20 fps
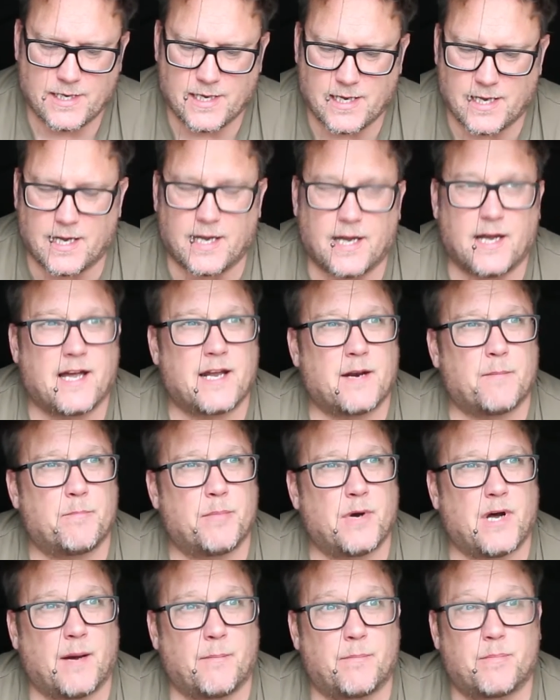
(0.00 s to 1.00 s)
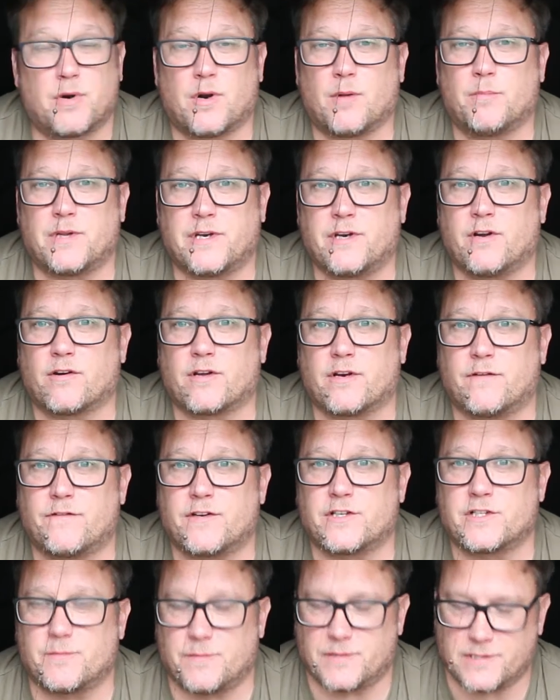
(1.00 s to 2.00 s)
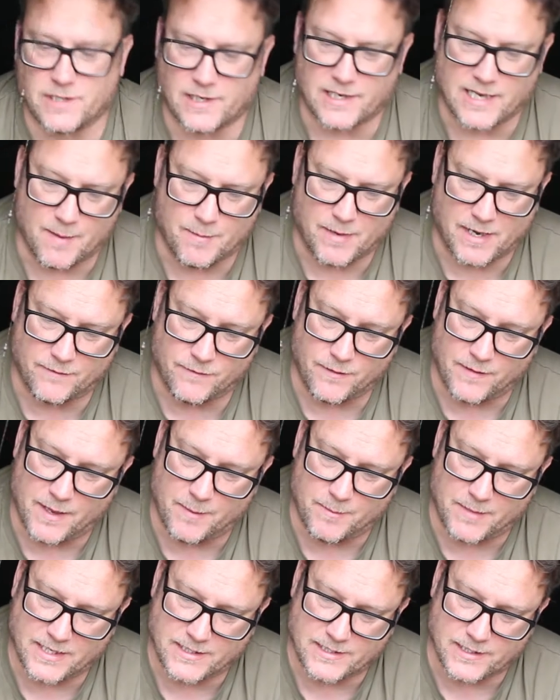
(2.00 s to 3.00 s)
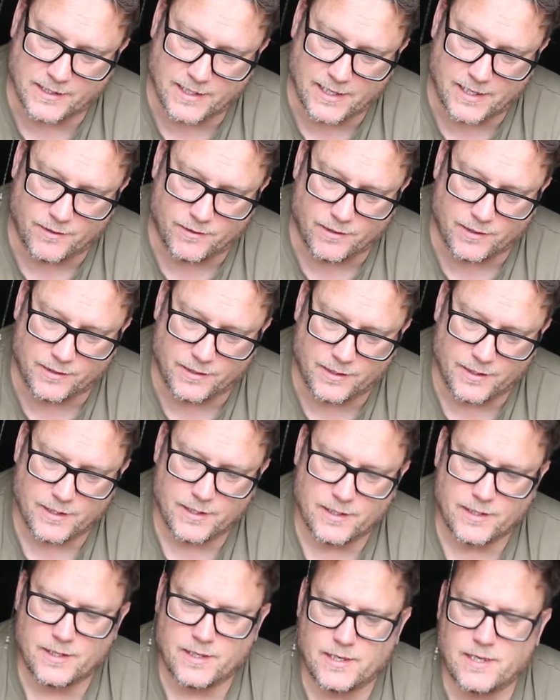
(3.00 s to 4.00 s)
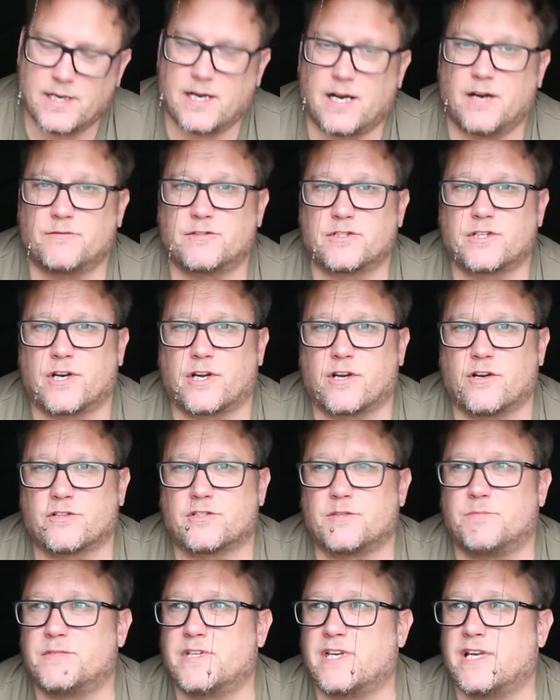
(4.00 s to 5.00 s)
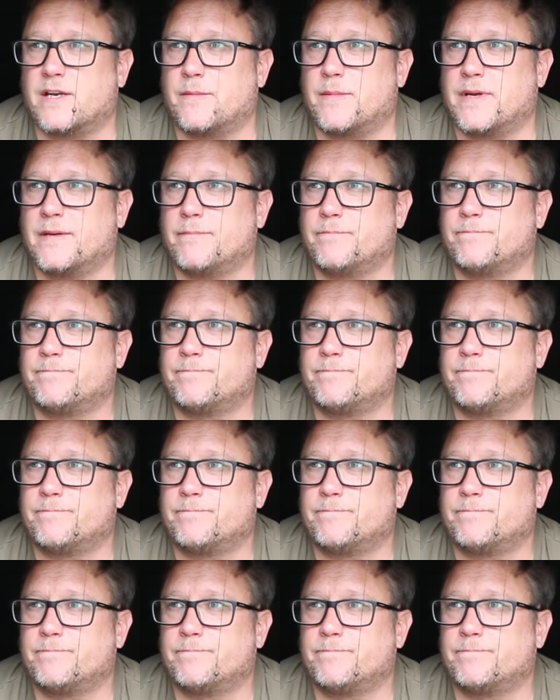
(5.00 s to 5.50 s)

but I'm probably not going to fish them until I get back from that meeting later on. I'm just going to cook some tea in a bit.